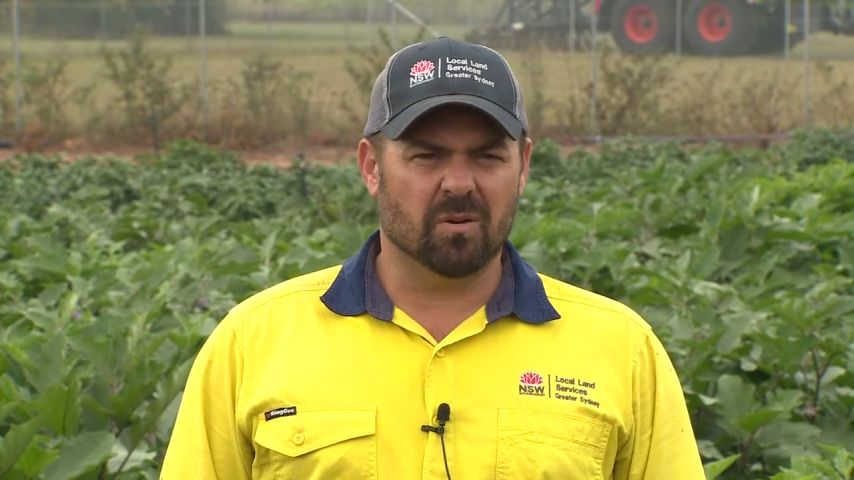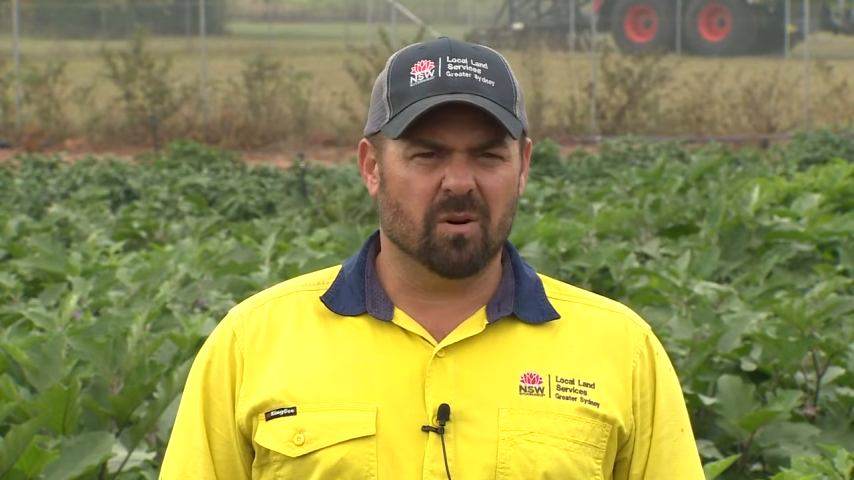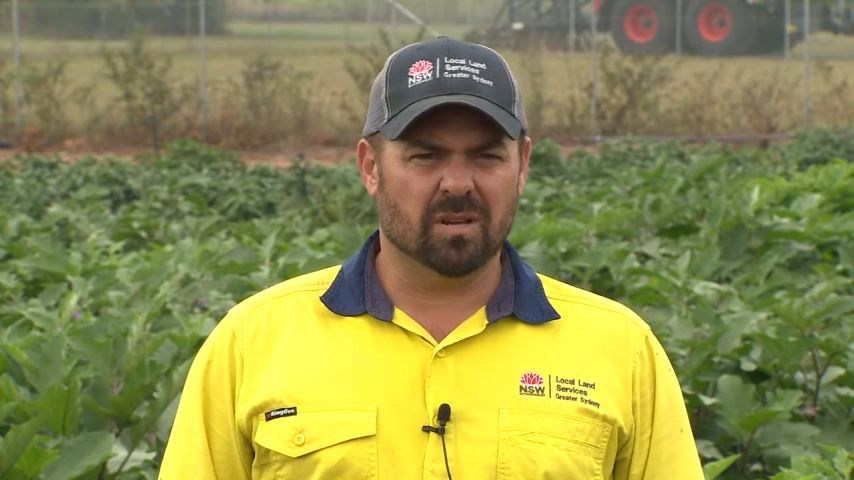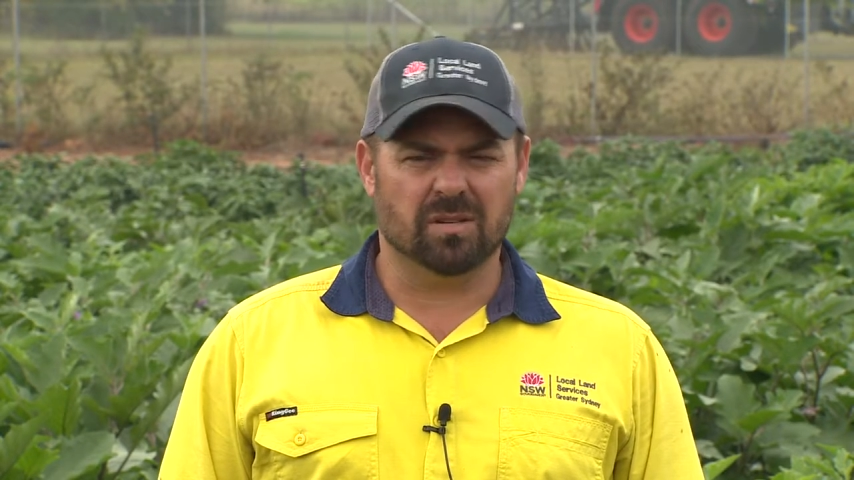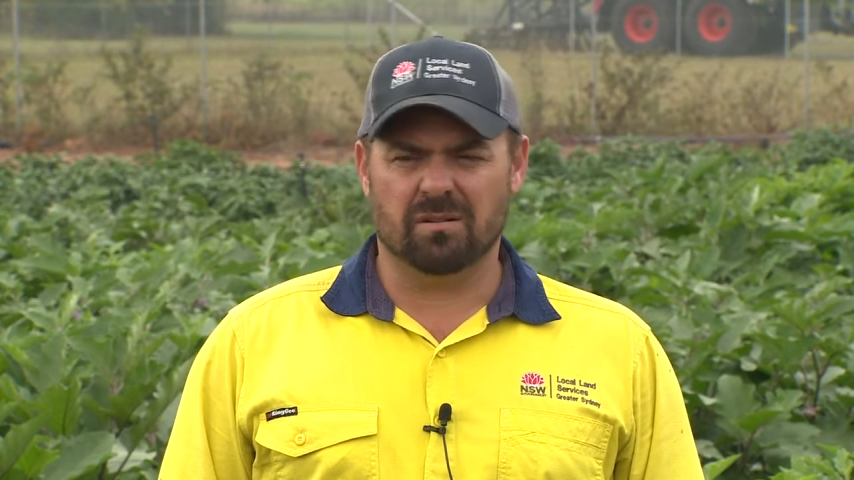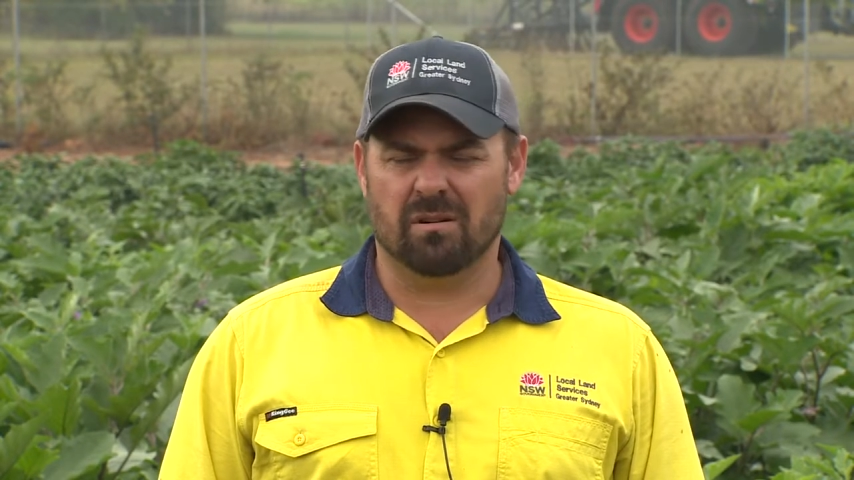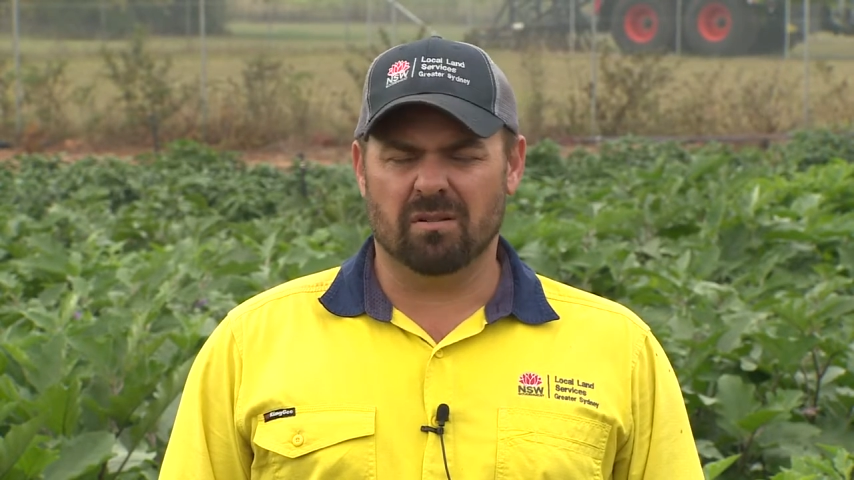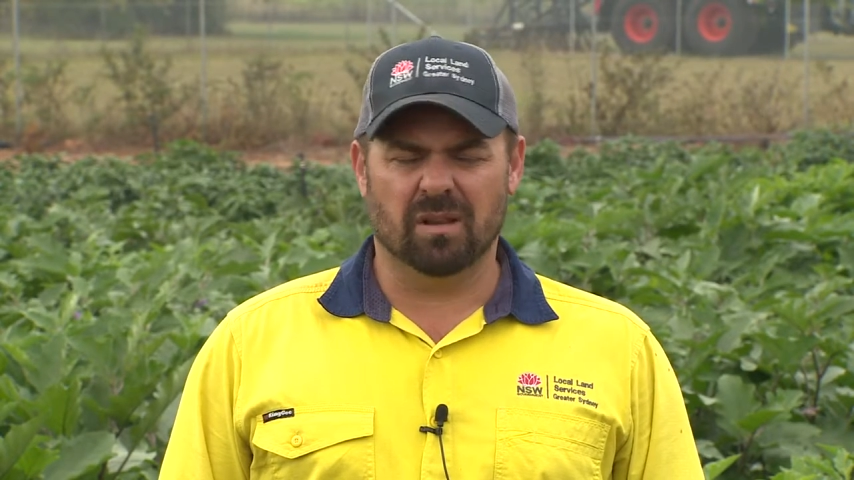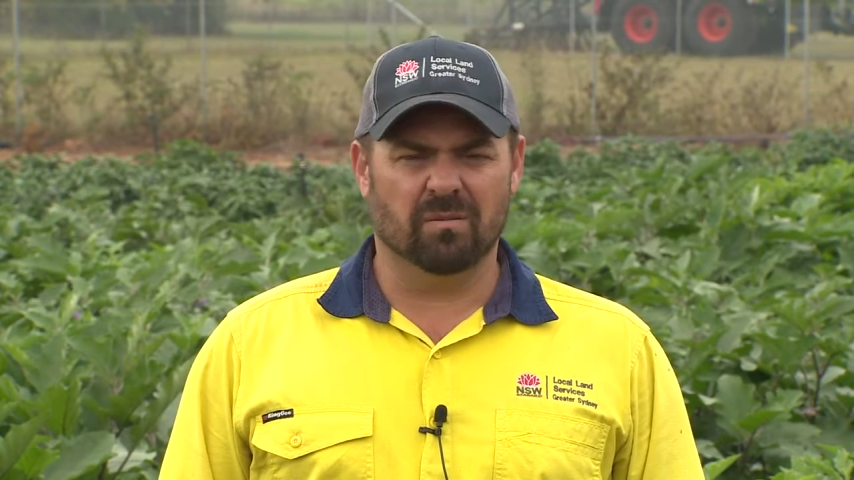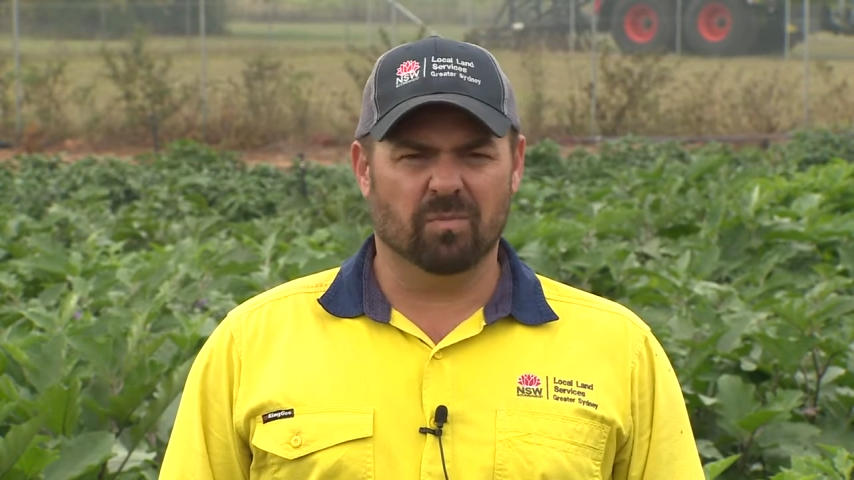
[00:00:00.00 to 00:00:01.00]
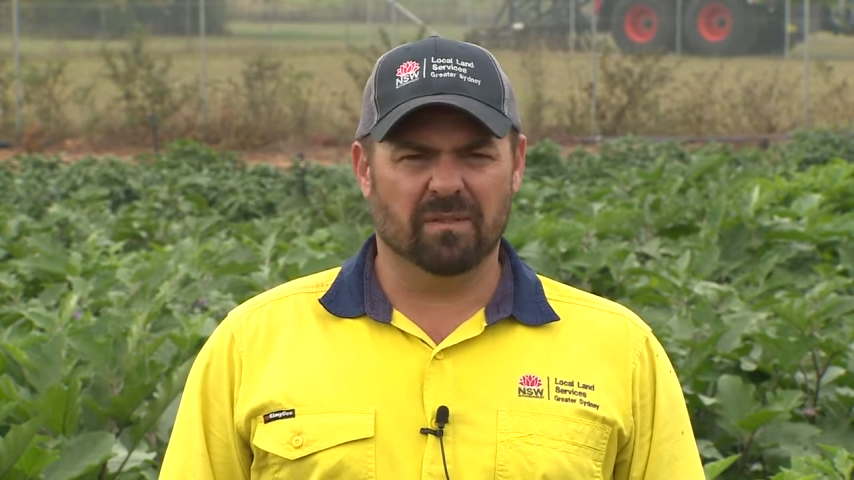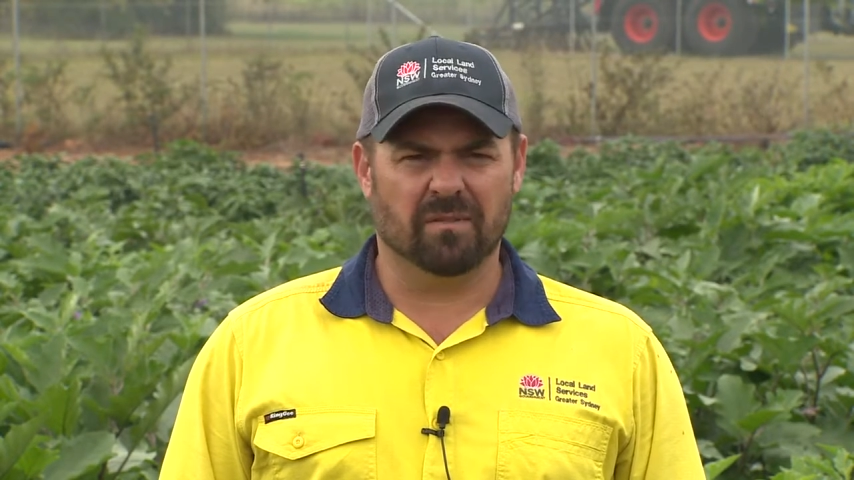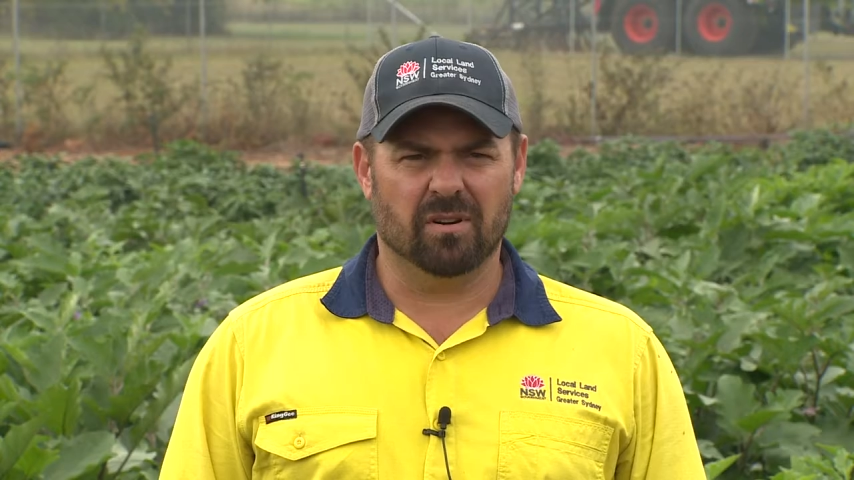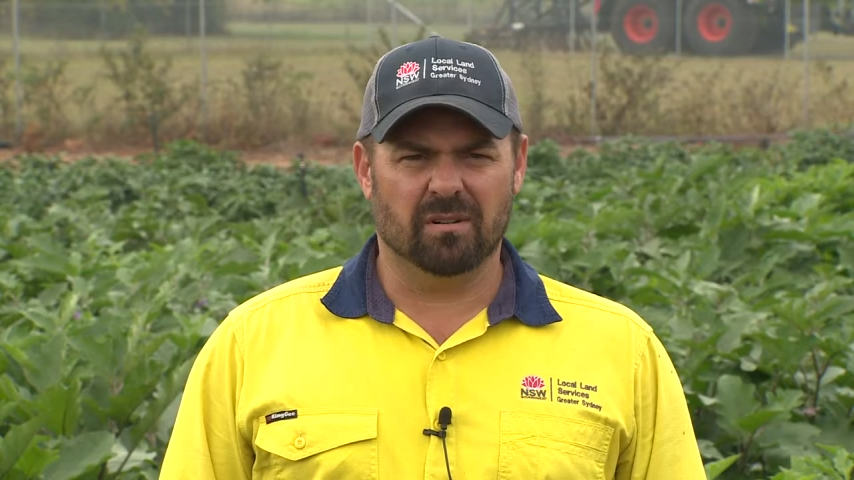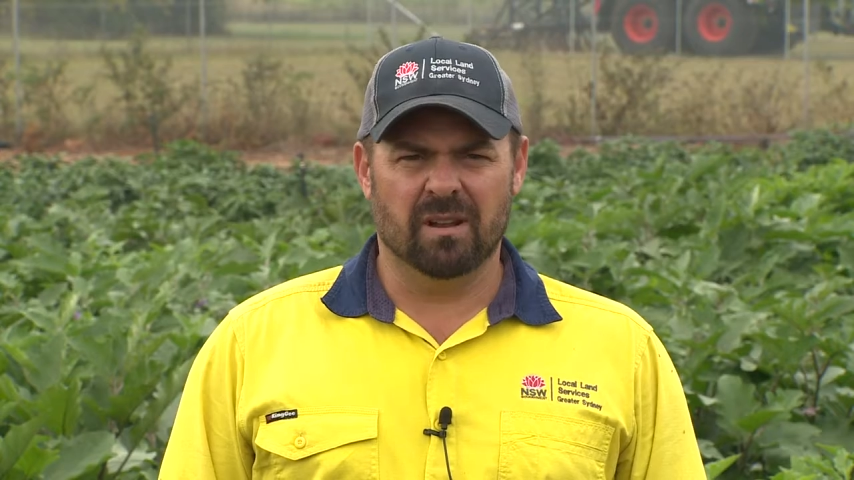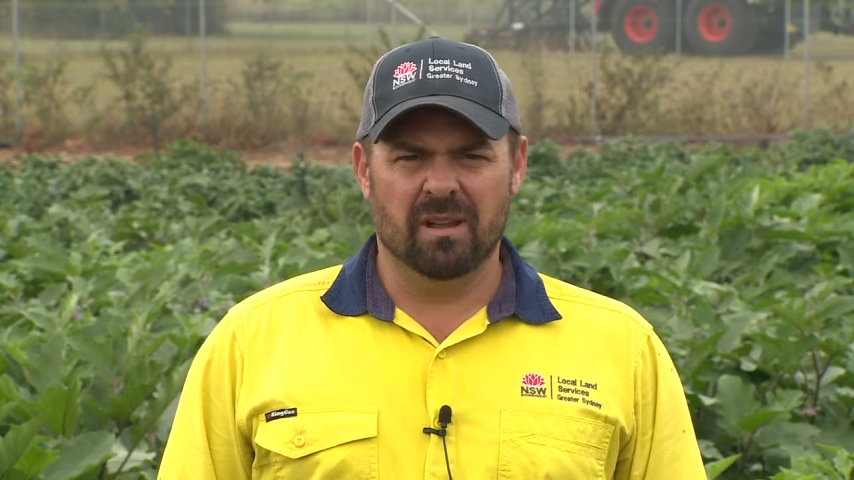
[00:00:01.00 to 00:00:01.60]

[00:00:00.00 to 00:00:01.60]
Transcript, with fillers: quite strong, and we've got